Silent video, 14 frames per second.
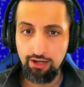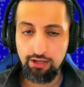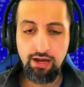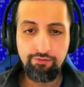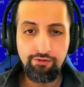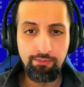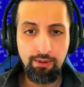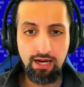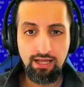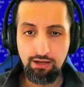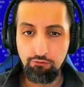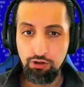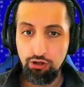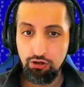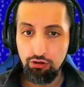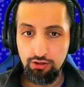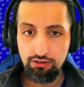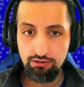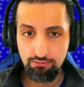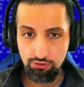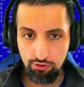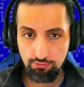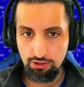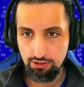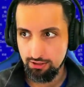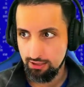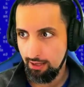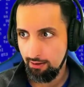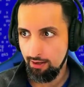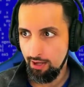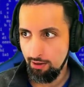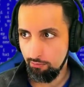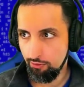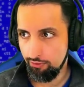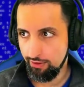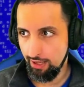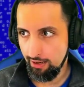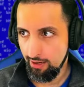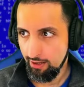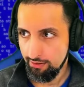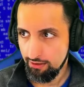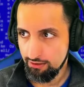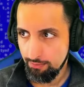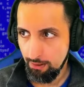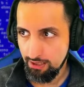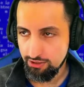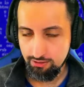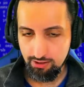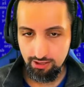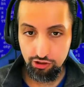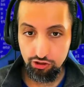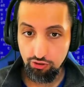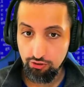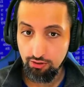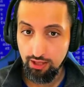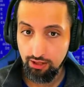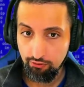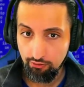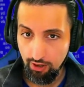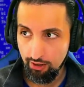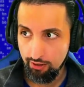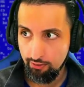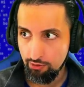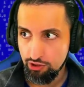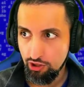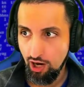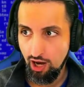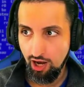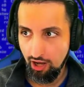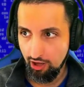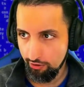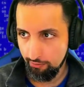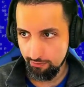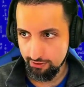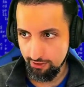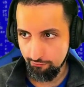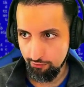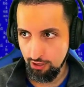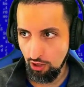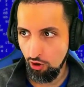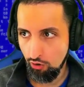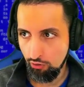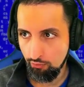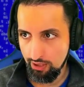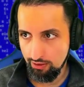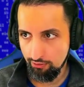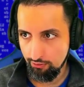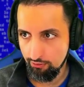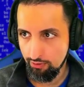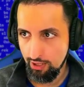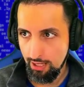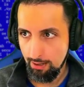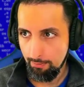And you have to buy like a recurring subscription to get more than that. There's a bunch I'm going to show you later on, which are 100% free all the way through.